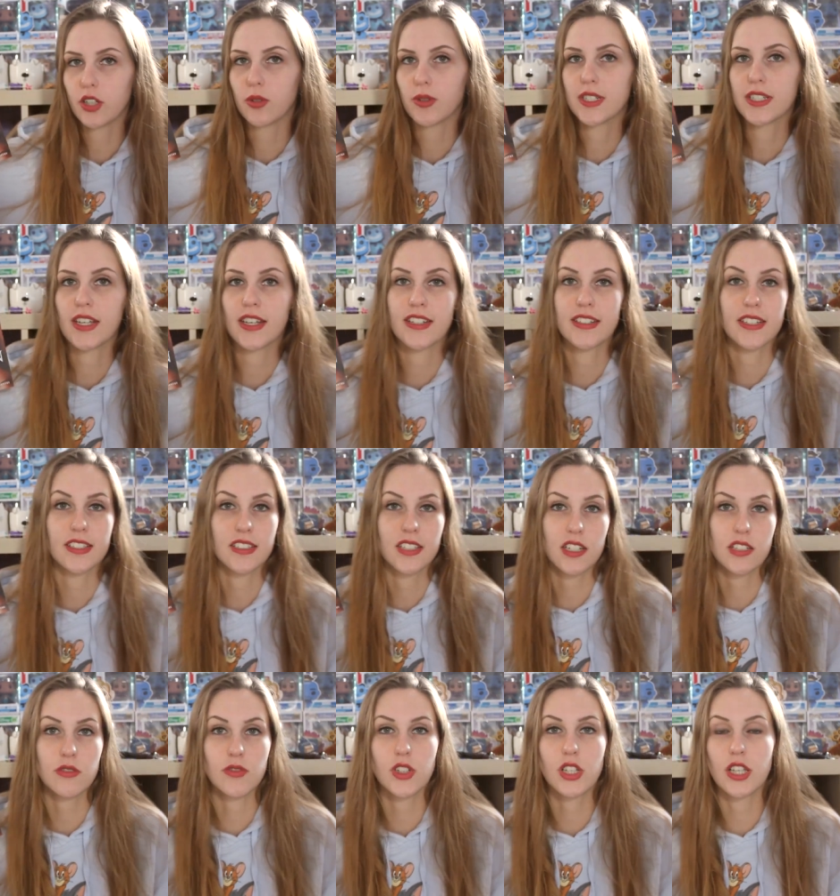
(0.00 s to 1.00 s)
who is a
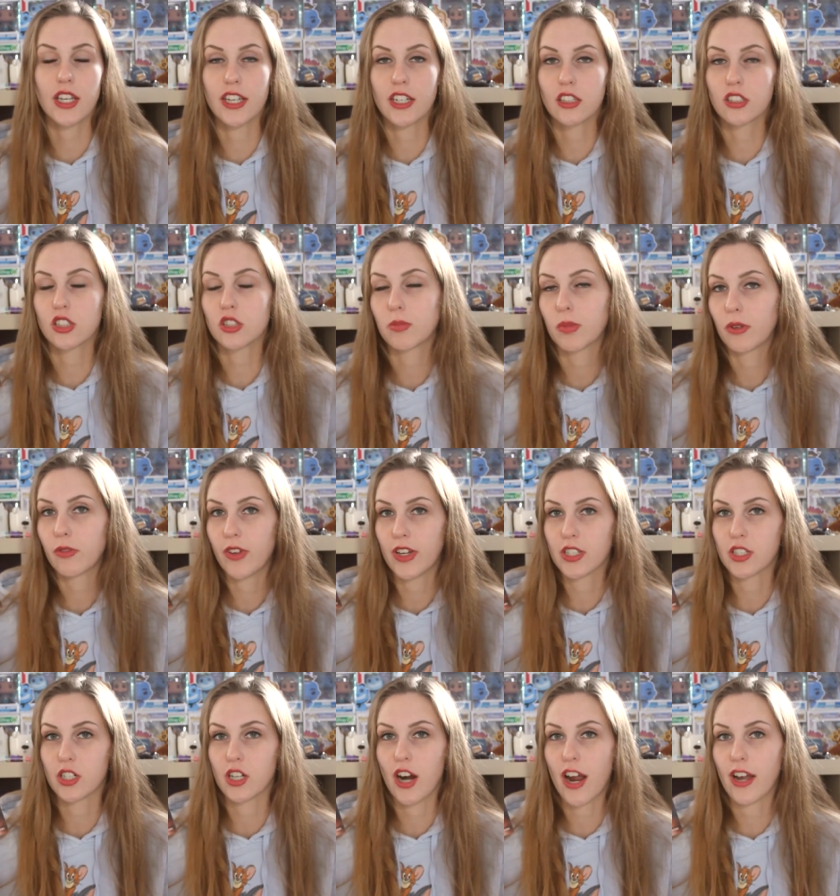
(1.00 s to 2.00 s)
successful English
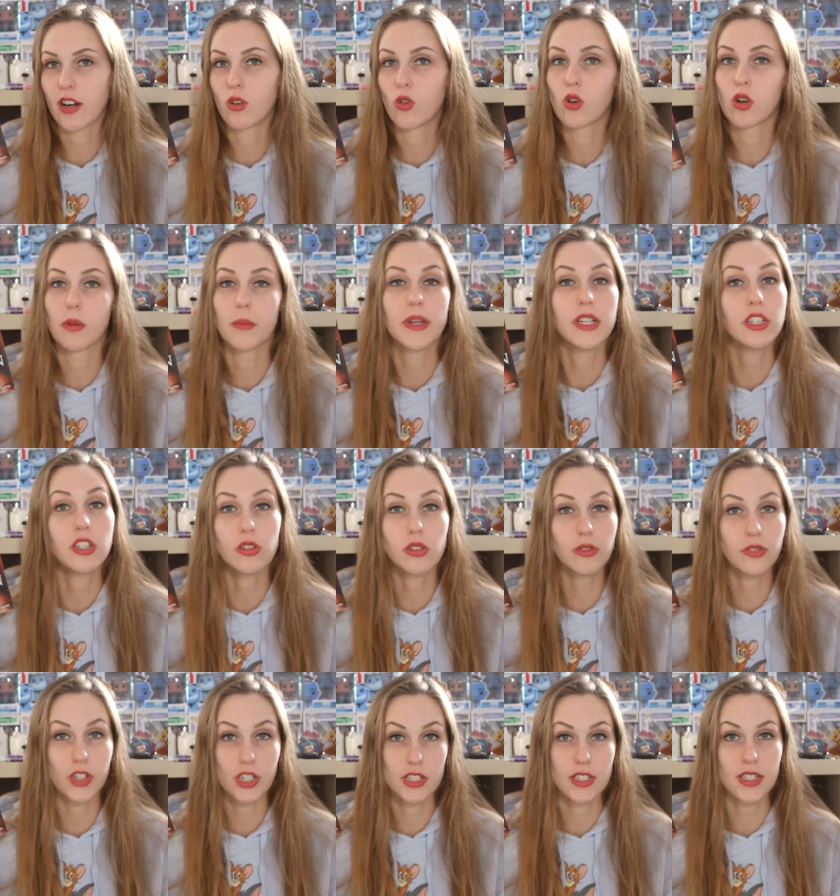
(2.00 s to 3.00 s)
professor at Gorman
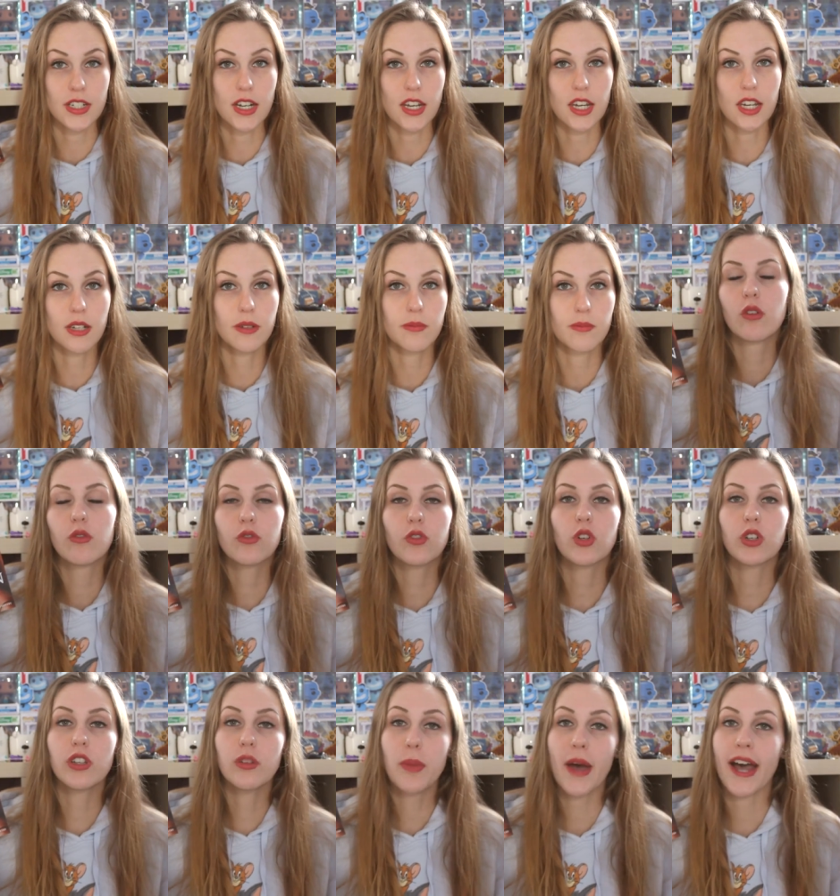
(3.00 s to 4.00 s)
University.
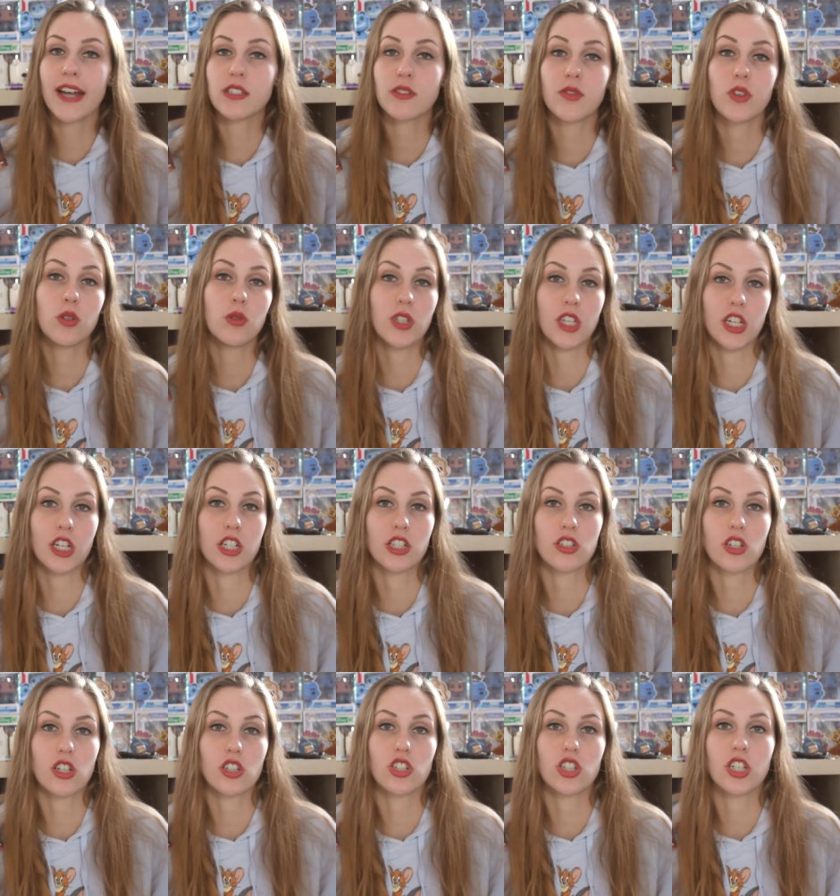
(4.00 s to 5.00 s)
For the past few
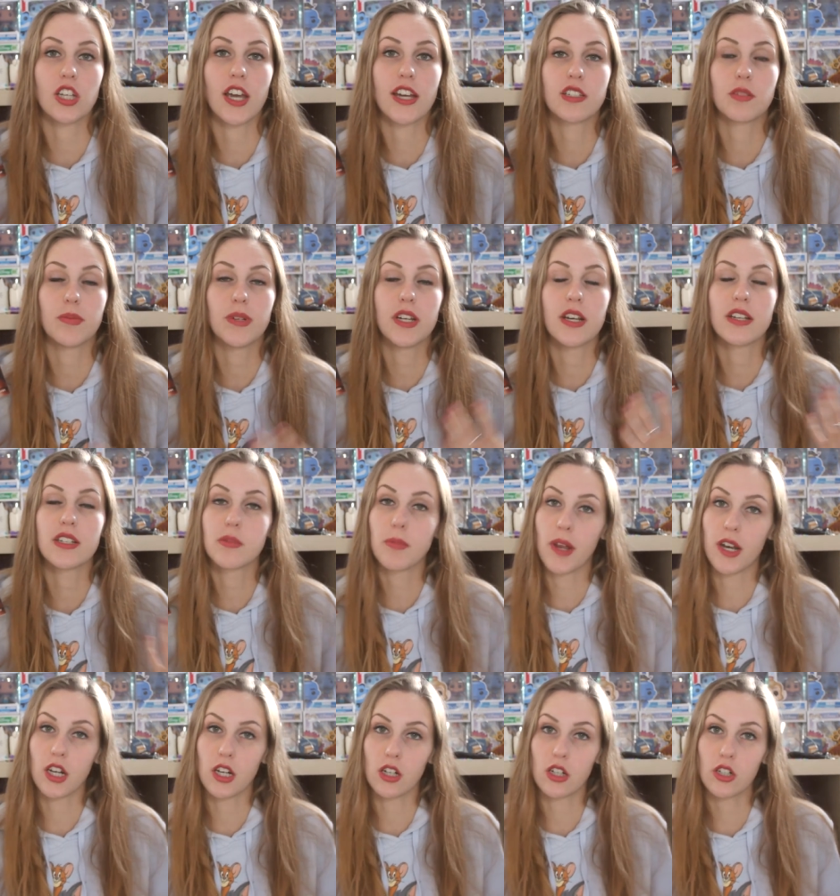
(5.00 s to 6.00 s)
years, she has been
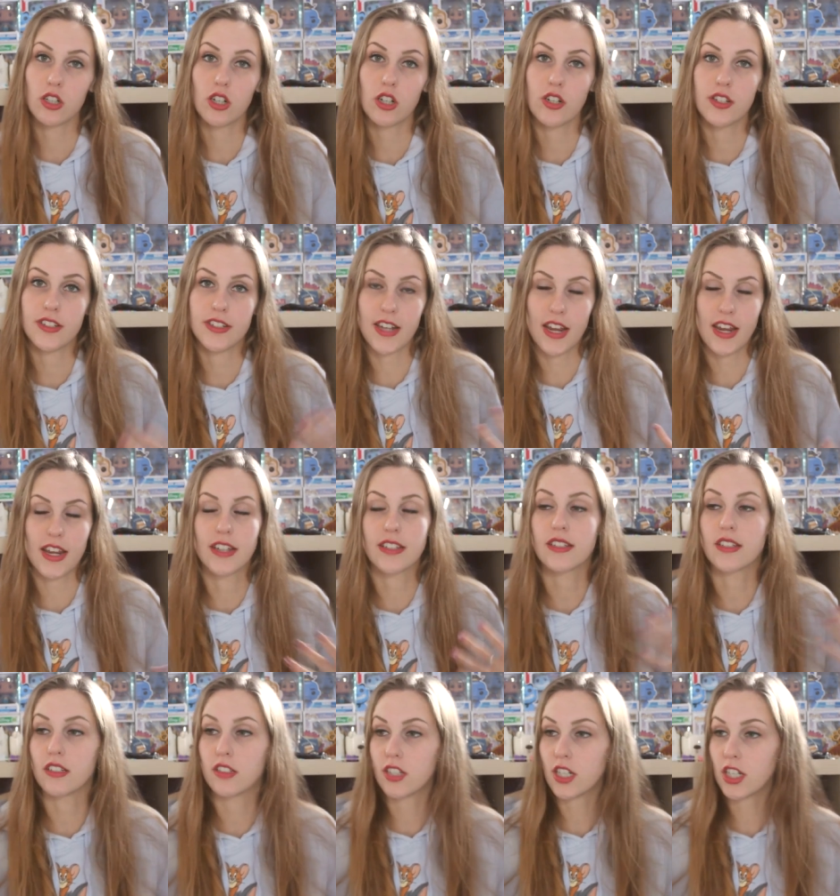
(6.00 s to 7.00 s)
spending her
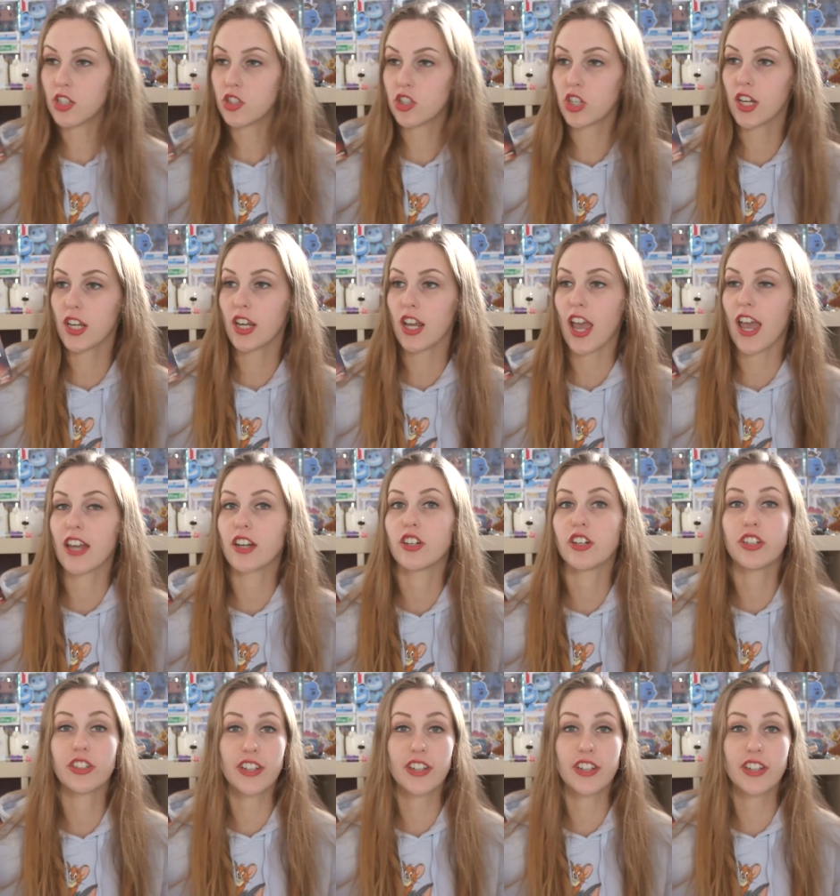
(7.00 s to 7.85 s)
days teaching and her